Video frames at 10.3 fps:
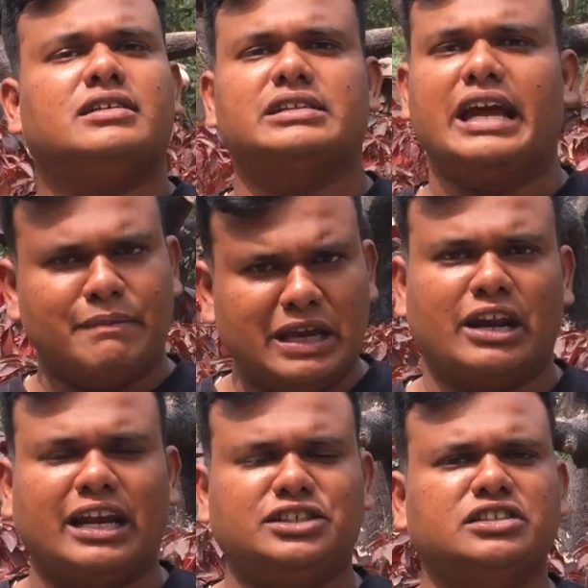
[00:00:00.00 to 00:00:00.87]
the
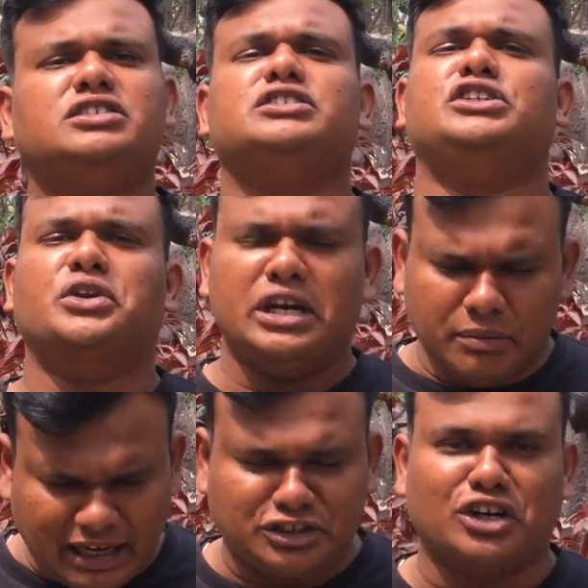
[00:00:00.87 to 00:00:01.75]
immigrations, you need to
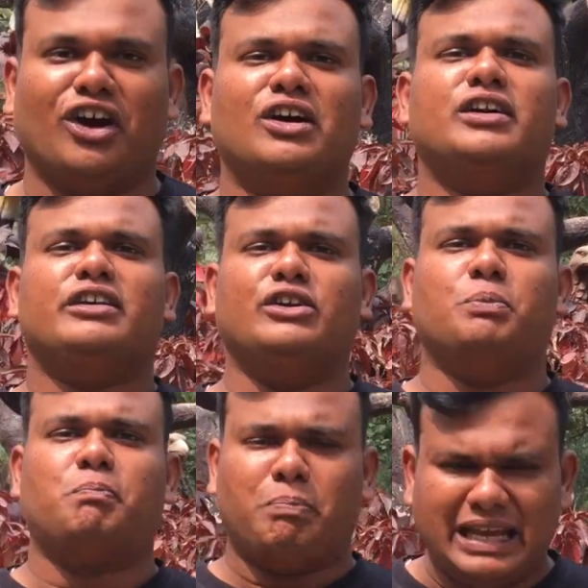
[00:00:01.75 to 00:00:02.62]
make sure you
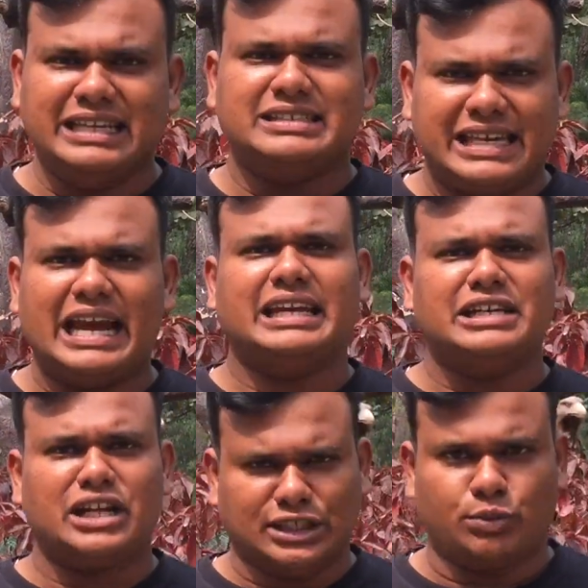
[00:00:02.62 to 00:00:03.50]
please get in
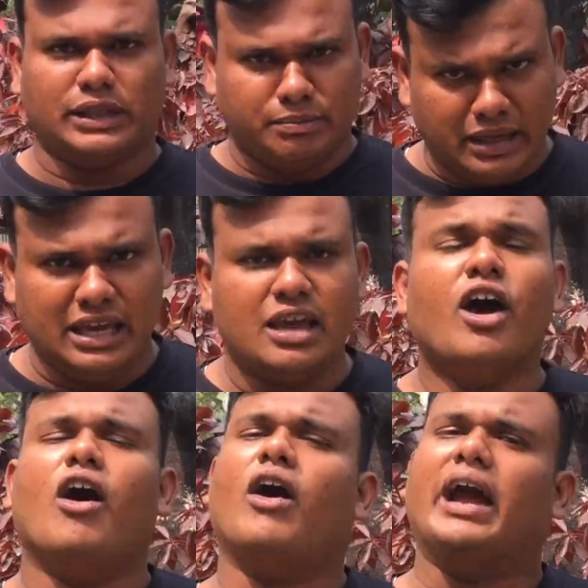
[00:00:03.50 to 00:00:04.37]
touch with me
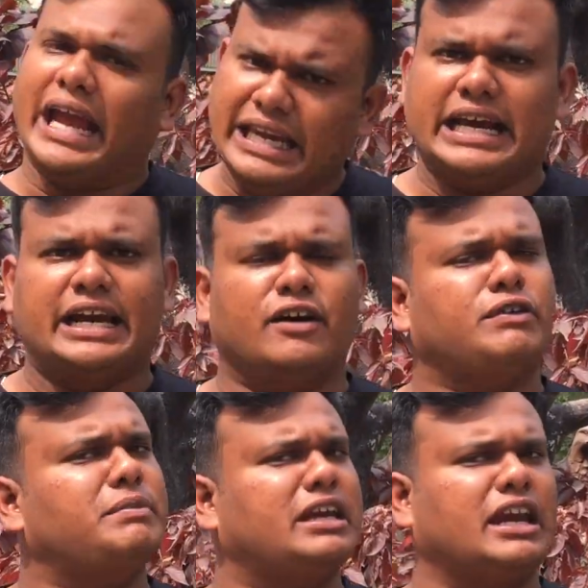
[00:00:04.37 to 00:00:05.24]
or any kind of
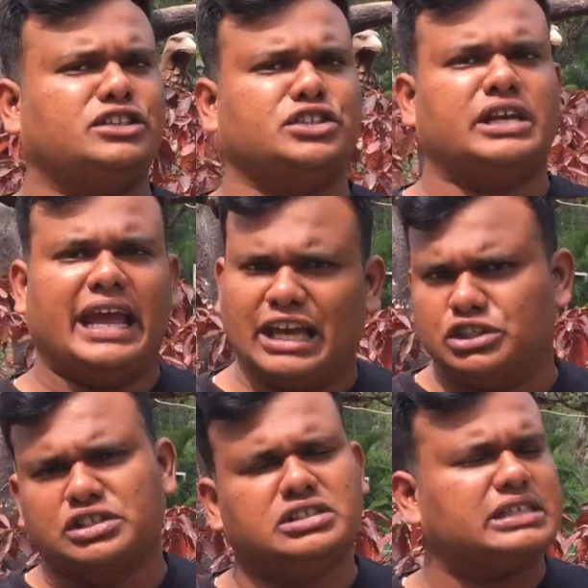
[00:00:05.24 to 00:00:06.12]
immigration
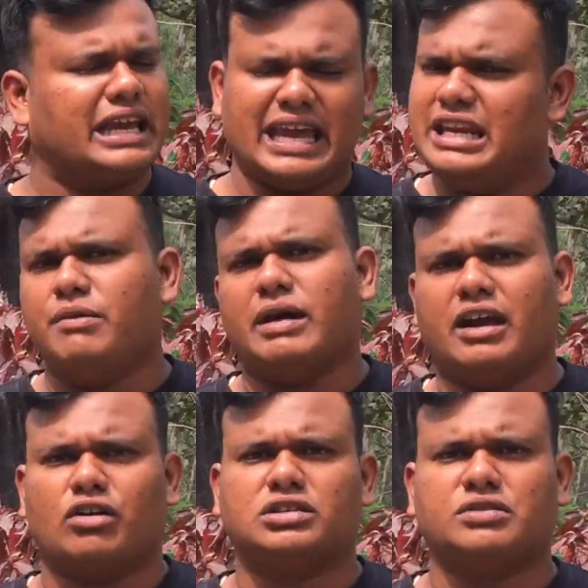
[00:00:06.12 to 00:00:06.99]
agents anywhere
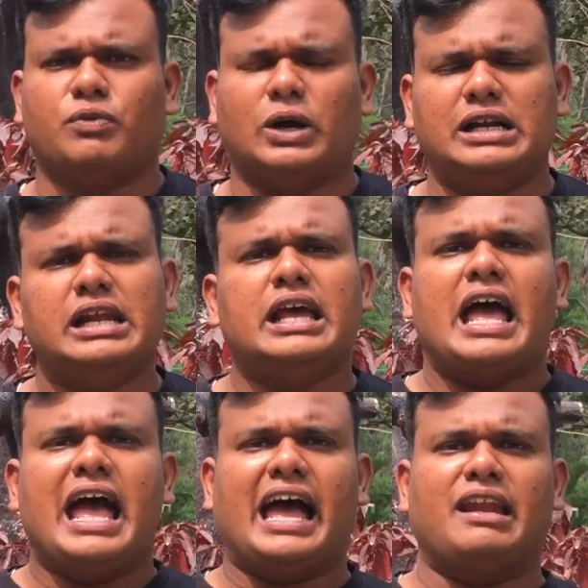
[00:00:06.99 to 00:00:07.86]
across the world,
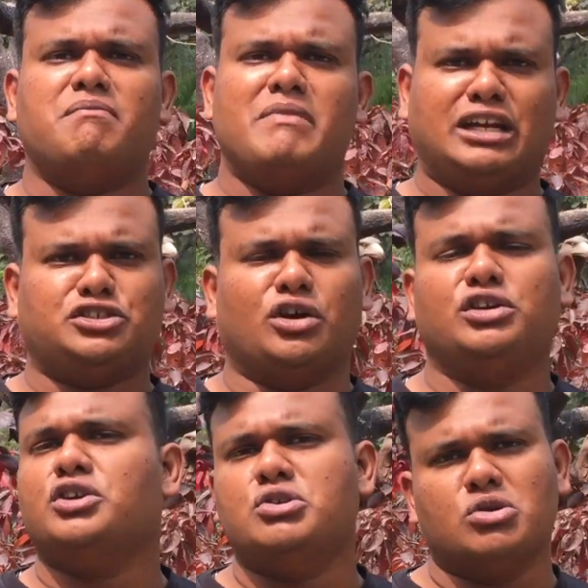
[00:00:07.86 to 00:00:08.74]
and make sure
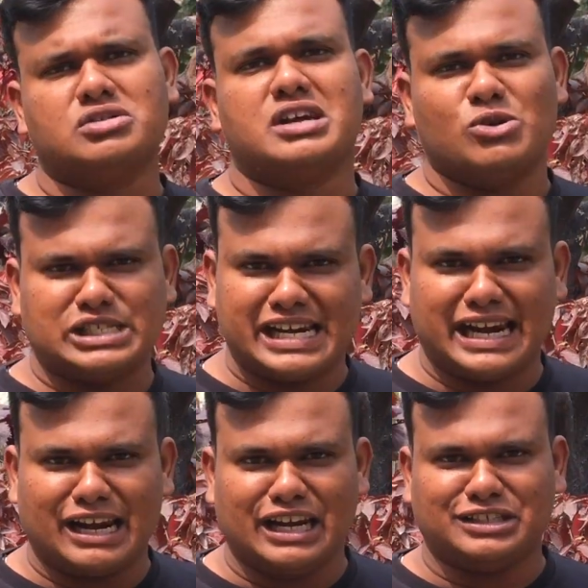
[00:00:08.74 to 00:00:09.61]
you know the rules and
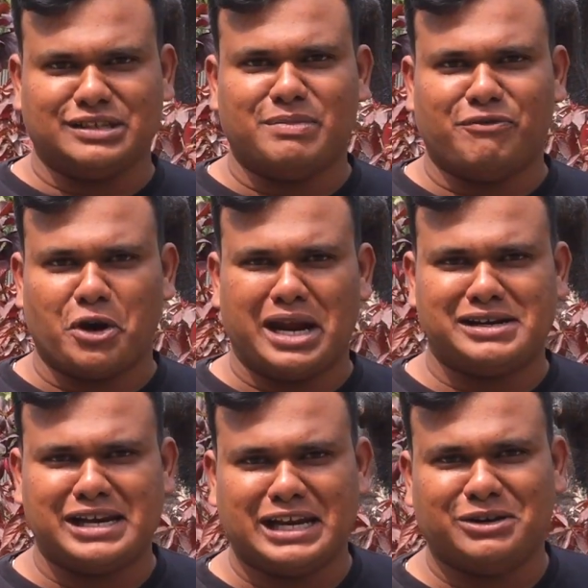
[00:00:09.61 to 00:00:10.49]
regulation before
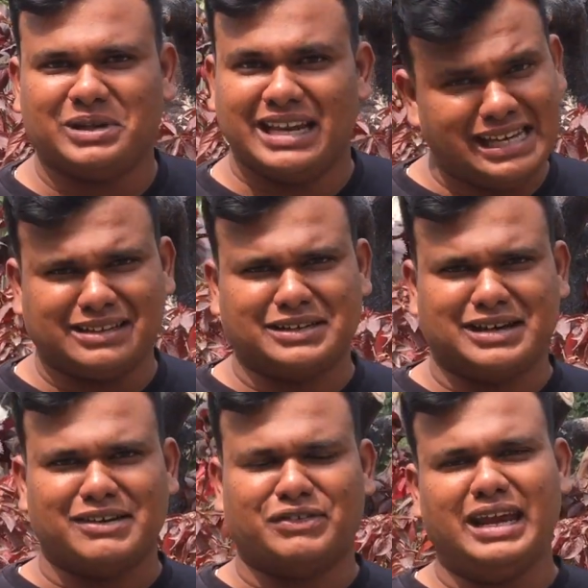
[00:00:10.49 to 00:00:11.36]
entering into any other
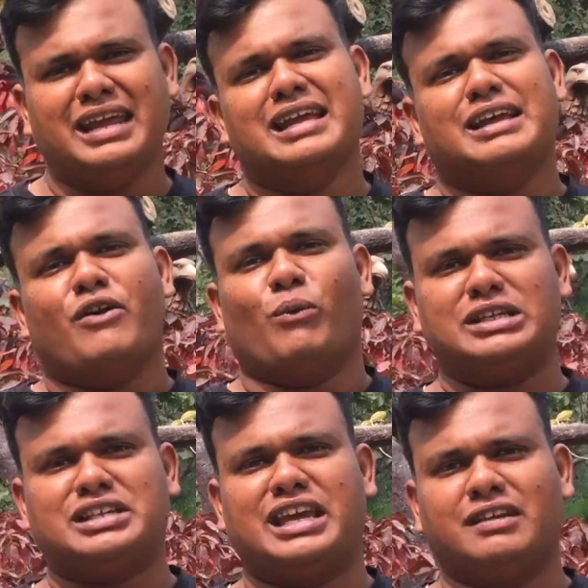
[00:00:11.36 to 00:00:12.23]
country,
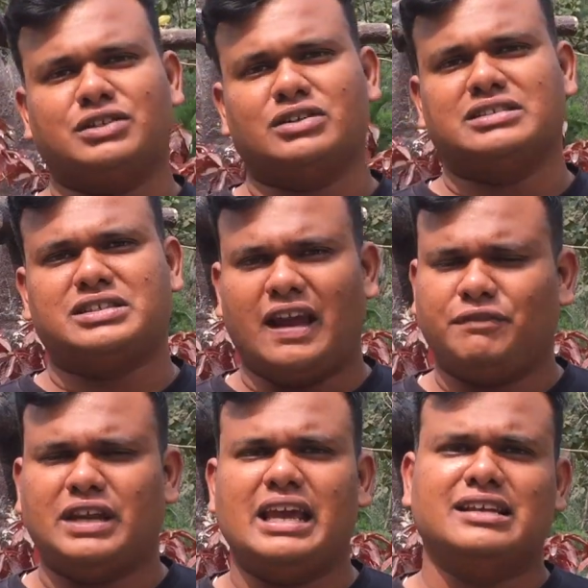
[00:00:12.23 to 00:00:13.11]
which gives you the
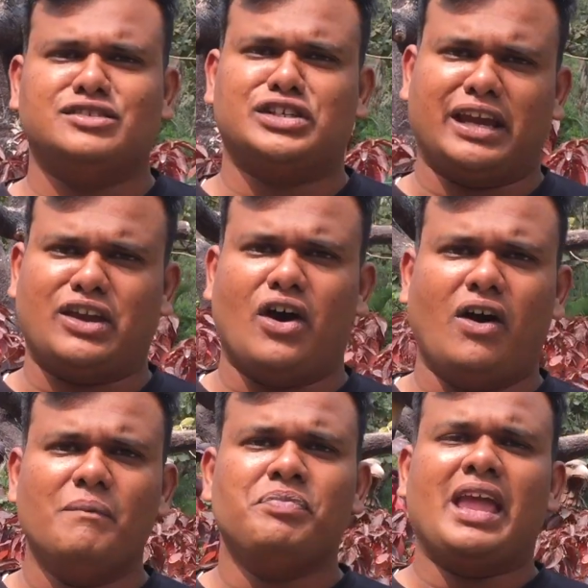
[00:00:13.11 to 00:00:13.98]
safety and secure,
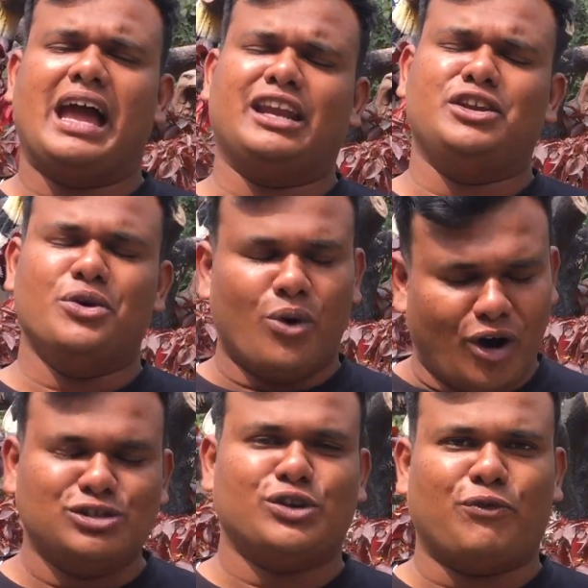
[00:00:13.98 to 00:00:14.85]
and you
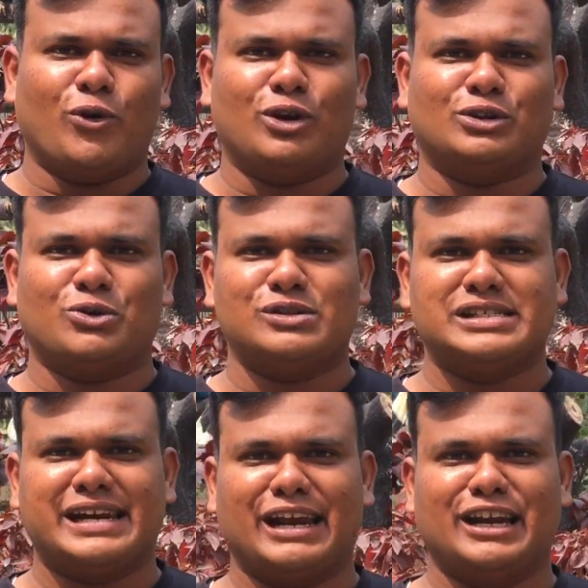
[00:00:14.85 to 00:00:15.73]
also follow the rules
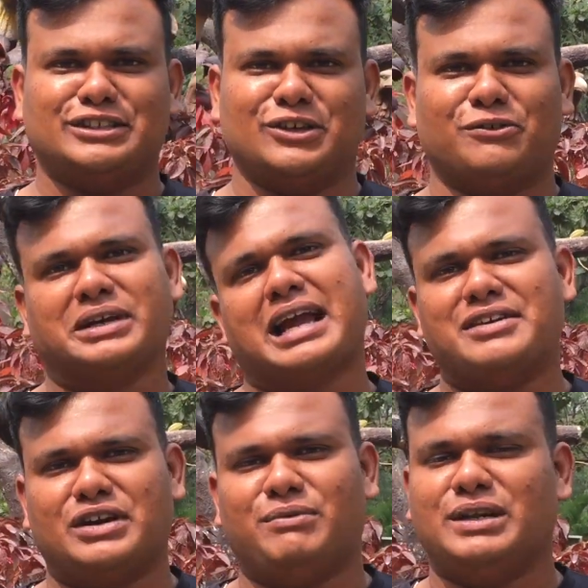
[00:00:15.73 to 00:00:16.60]
and regulation of the
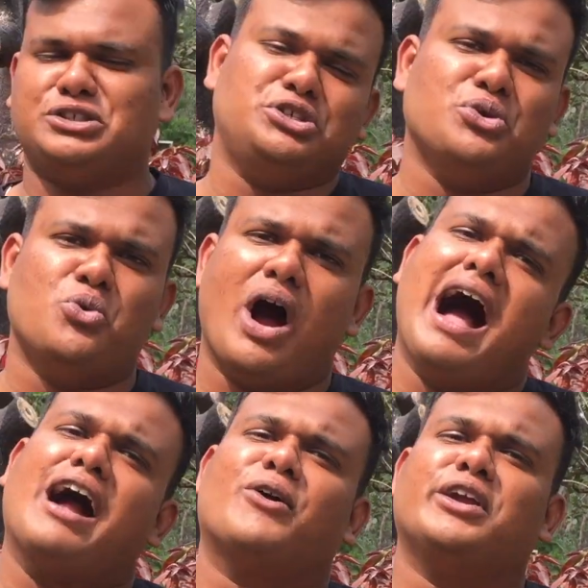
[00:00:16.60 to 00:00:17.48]
country which you
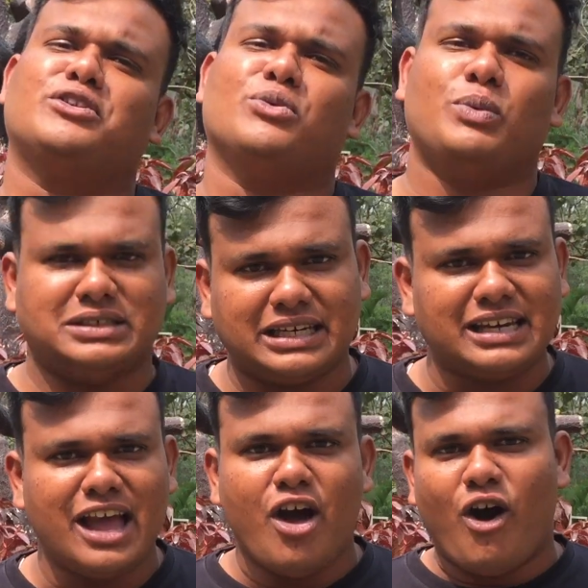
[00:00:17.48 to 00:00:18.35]
are going to visit
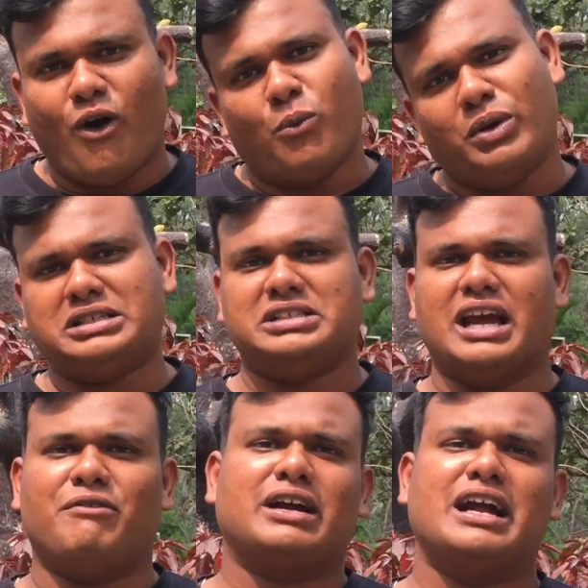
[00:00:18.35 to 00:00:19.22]
or
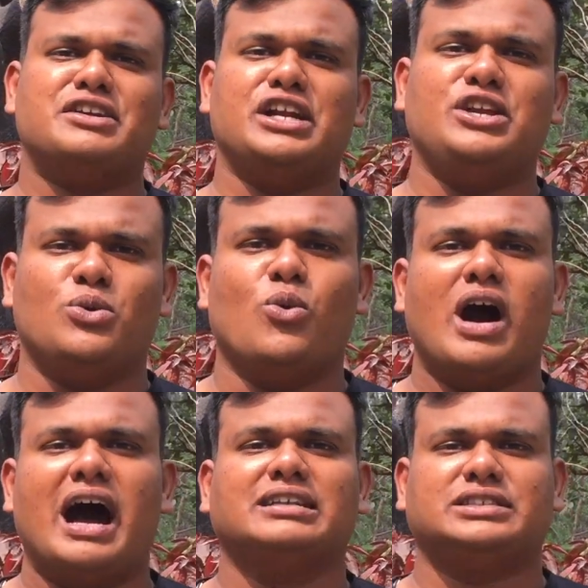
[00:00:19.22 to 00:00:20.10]
whichever country you
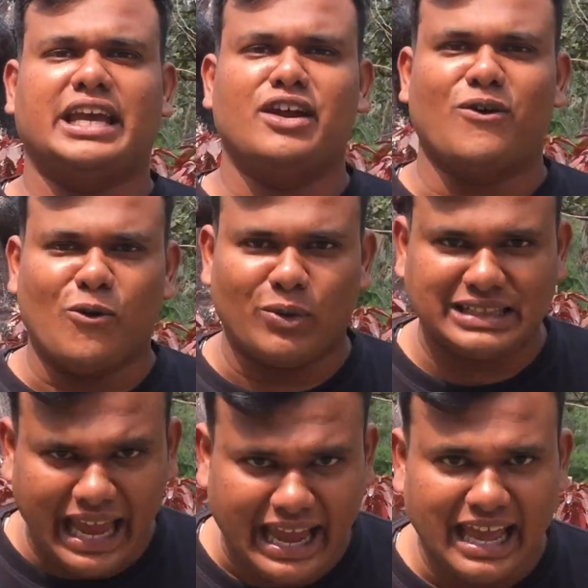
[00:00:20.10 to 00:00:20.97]
are staying over
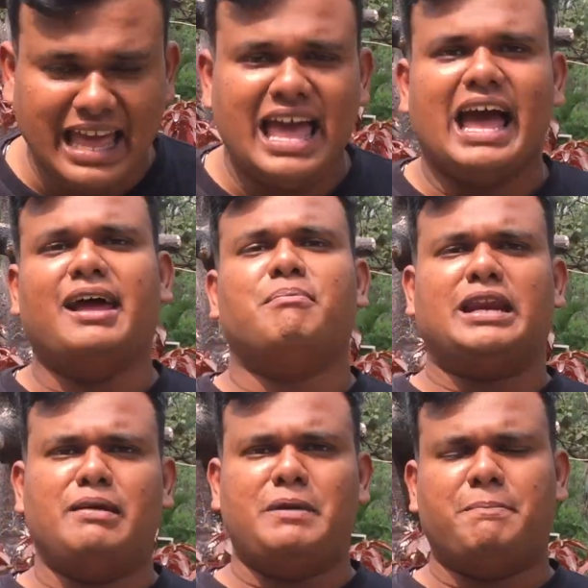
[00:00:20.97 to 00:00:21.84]
there. And
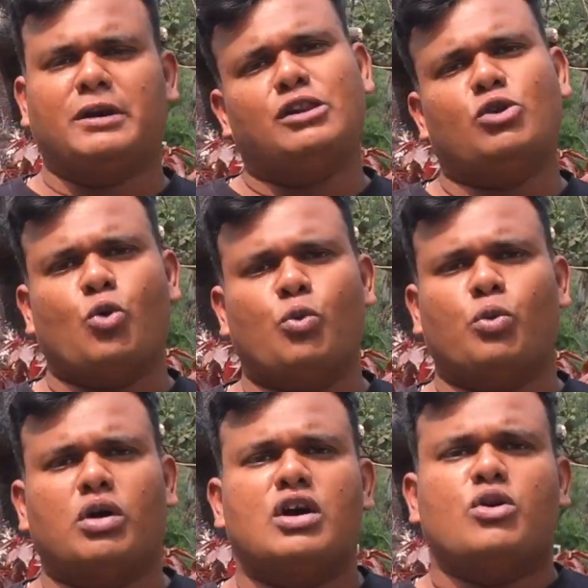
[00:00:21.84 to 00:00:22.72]
many people
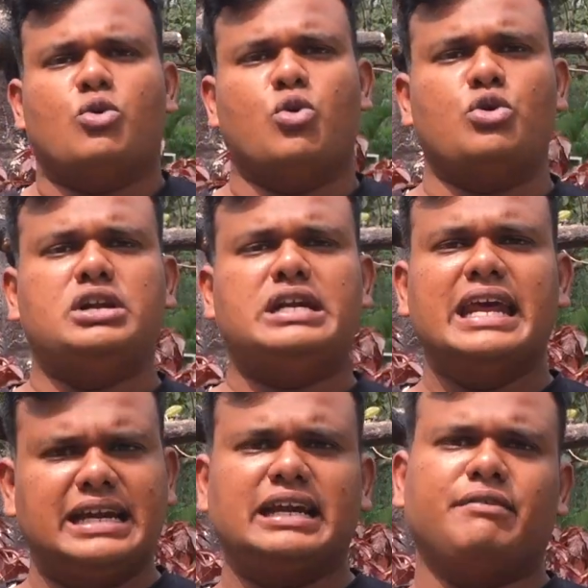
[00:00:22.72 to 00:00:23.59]
who
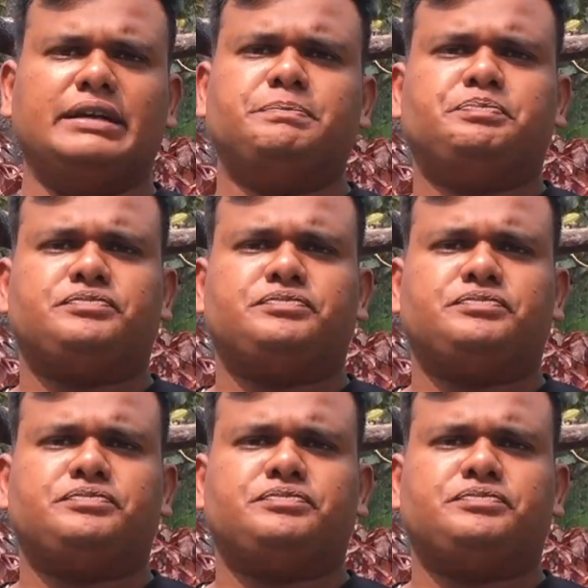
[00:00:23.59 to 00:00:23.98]
didn't even